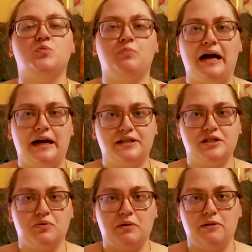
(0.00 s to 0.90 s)
bad
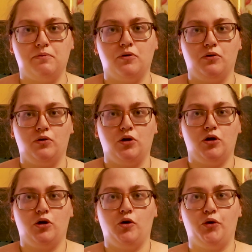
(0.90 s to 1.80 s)
to people
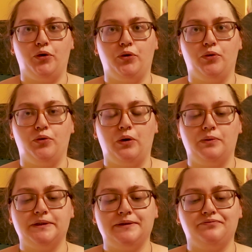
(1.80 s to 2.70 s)
who
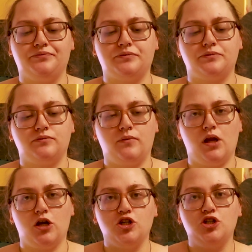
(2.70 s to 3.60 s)

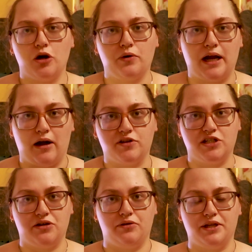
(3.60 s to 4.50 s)
don't have
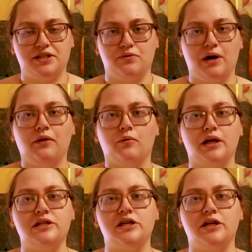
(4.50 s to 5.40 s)
to deal with this the way that
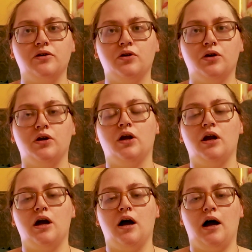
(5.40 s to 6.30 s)
we do,
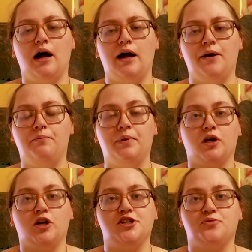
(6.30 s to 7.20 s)

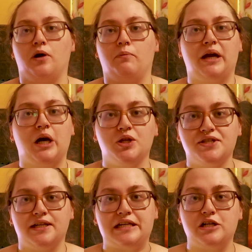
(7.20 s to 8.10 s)
because we'll be
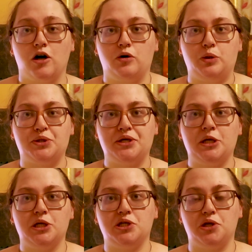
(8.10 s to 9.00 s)
constantly told
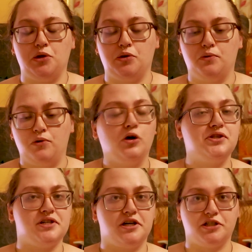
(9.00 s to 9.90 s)
to
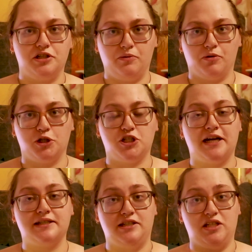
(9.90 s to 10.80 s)
not start a new
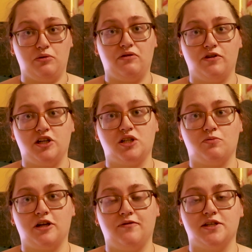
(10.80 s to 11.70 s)
project until we finish
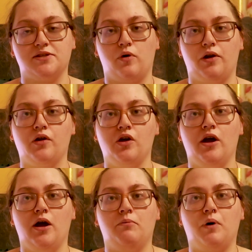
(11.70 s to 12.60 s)
the previous one.
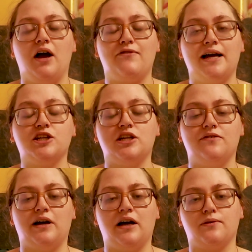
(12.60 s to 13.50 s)
But I've
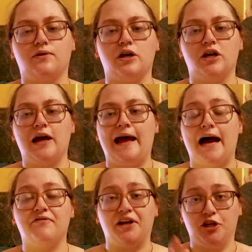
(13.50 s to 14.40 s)
actually found that
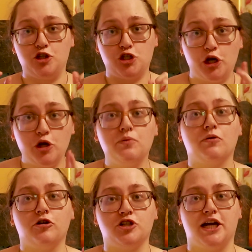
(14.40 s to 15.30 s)
having two
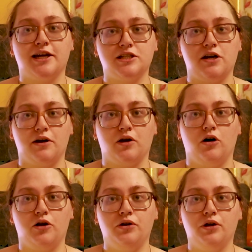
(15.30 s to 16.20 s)
projects going
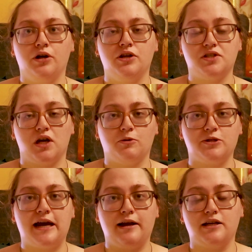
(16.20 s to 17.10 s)
on
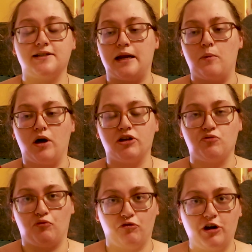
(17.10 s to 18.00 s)
simultaneously
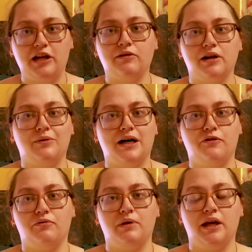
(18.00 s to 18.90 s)
works really, really
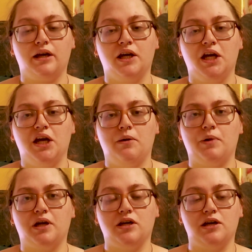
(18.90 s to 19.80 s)
well for me,
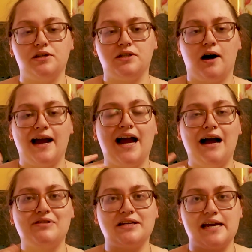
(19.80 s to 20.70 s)
because I
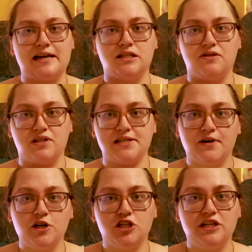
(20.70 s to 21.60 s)
have executive
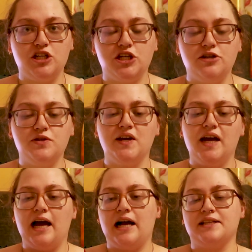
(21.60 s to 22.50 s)
dysfunction issues,
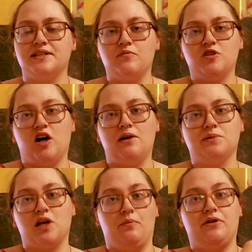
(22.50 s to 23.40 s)
and
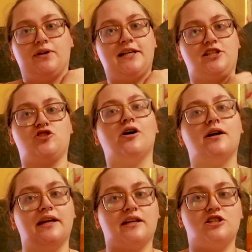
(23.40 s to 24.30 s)
sometimes I'll be really
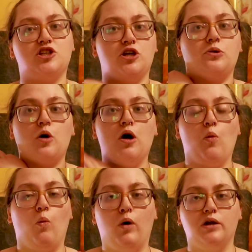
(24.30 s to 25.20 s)
struggling to do
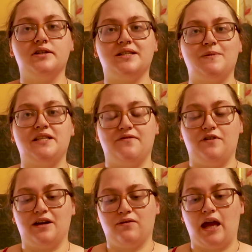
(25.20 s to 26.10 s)
one
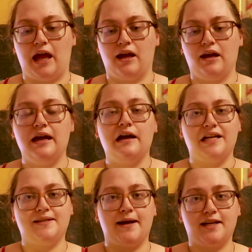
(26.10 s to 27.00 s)
specific thing,
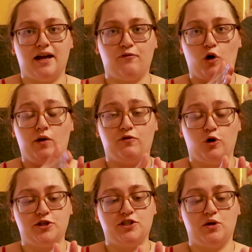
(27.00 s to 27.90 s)
especially if I've
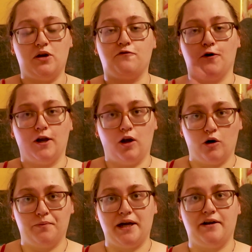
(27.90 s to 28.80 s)
got to do it for a
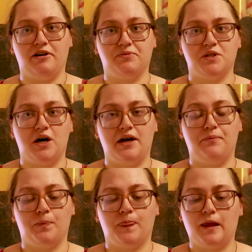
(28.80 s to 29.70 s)
long period of
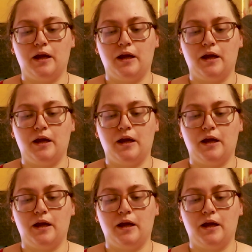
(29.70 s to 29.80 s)
time.